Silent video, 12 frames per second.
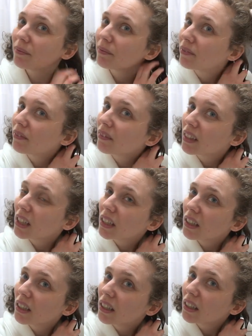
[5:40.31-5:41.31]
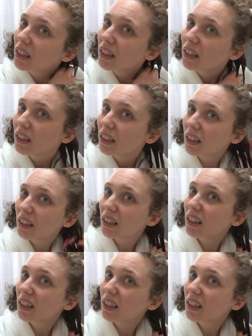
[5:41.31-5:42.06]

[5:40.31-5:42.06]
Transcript: [no speech]